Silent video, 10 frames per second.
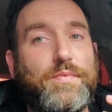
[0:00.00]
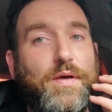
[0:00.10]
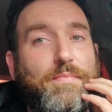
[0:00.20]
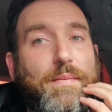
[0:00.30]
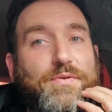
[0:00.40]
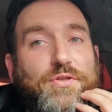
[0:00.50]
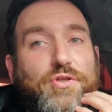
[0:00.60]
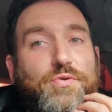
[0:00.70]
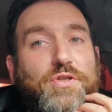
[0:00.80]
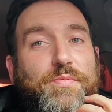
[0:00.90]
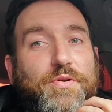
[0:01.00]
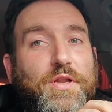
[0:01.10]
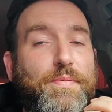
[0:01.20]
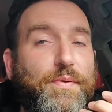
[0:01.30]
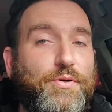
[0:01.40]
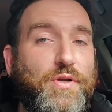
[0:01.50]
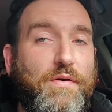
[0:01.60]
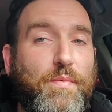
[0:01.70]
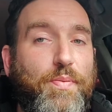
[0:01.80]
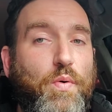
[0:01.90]
members of the Jewish community, people that were trying
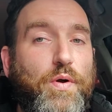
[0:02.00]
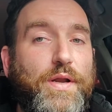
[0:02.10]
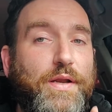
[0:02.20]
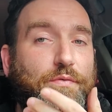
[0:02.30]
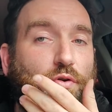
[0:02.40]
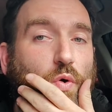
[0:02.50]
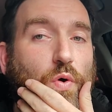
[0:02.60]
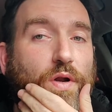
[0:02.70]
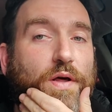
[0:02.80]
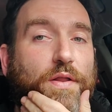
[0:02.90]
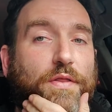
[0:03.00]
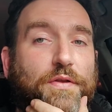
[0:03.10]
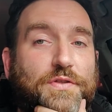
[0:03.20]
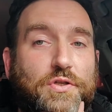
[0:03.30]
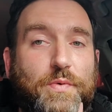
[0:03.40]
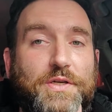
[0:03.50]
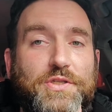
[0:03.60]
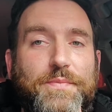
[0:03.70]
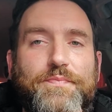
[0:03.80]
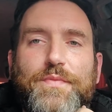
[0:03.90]
to report and record the
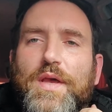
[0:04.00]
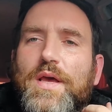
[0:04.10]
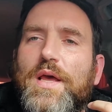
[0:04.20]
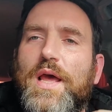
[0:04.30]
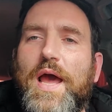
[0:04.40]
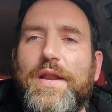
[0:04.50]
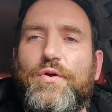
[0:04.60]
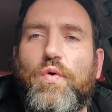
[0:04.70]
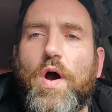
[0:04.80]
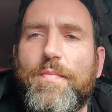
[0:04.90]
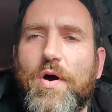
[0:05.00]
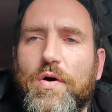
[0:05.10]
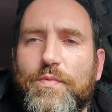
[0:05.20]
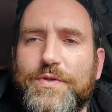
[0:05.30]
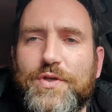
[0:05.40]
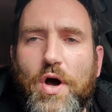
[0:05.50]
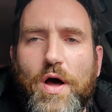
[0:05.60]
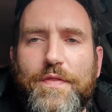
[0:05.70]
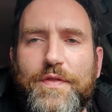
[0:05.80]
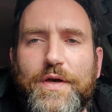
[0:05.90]
situation. And Cuomo was
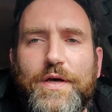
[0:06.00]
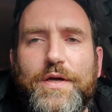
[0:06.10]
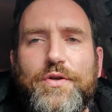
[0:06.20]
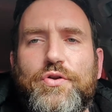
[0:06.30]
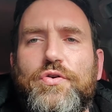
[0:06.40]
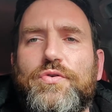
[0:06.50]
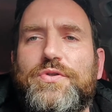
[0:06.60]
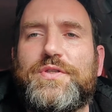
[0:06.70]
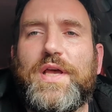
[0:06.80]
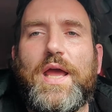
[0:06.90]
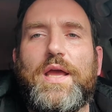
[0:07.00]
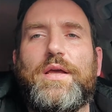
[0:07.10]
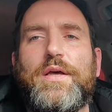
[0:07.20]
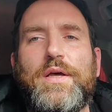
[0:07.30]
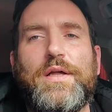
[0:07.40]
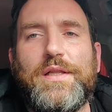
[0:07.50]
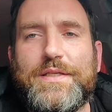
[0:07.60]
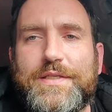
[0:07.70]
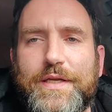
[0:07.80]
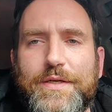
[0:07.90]
on the news saying,
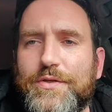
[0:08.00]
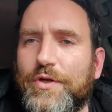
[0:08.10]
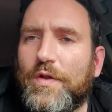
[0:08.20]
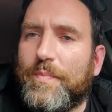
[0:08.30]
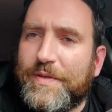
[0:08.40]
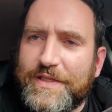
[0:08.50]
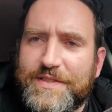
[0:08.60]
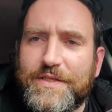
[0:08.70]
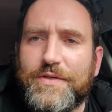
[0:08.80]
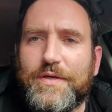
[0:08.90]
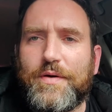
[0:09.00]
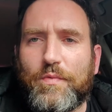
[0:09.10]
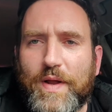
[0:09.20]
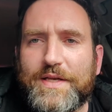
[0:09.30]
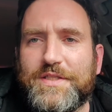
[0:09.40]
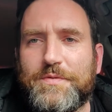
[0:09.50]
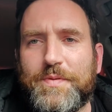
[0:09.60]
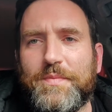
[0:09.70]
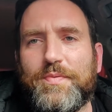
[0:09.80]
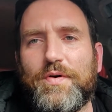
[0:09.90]
listen, the police need to arrest these
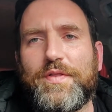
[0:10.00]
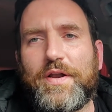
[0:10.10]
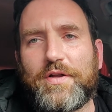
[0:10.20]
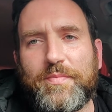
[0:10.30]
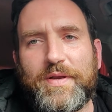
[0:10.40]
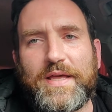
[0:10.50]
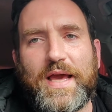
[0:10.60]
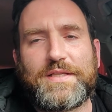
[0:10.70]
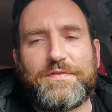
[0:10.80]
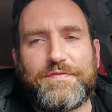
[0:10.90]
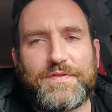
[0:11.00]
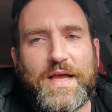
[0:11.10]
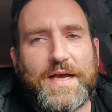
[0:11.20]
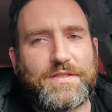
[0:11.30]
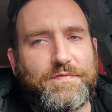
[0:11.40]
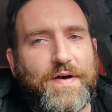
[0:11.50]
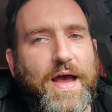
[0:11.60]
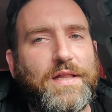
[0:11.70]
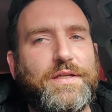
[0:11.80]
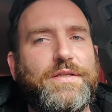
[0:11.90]
people that are committing acts of
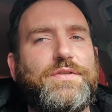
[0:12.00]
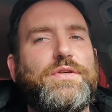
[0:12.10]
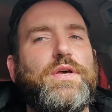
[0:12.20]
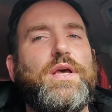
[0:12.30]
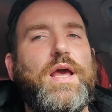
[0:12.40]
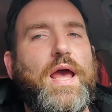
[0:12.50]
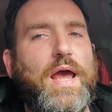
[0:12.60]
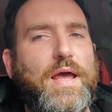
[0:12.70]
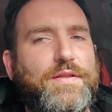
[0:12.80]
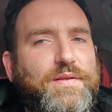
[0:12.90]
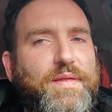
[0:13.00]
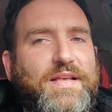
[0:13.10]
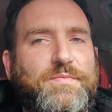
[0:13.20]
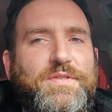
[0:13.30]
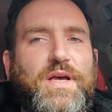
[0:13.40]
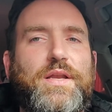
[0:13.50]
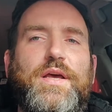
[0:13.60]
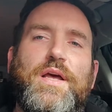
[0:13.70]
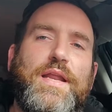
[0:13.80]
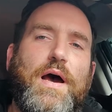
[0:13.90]
violence, and something has to be done.
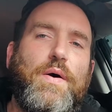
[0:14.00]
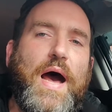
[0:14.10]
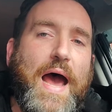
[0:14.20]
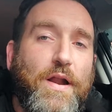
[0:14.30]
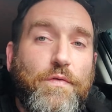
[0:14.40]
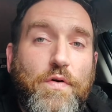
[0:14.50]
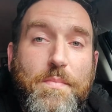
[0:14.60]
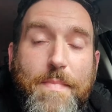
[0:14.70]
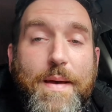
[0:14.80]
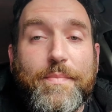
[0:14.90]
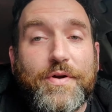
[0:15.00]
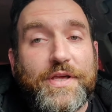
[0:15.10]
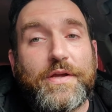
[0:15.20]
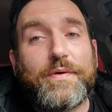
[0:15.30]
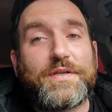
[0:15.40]
Now, I don't remember hearing